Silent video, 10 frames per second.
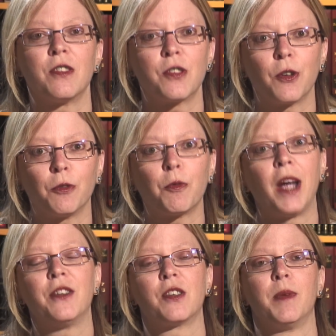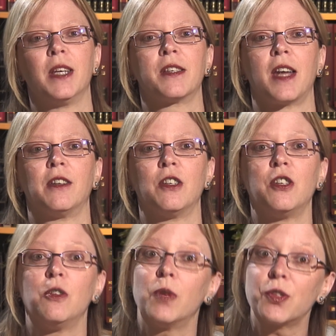and certain rights to be extended
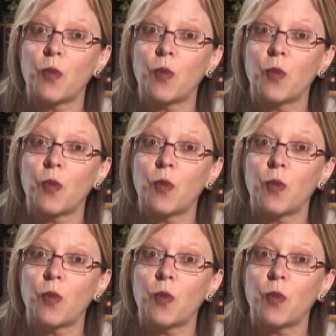to you as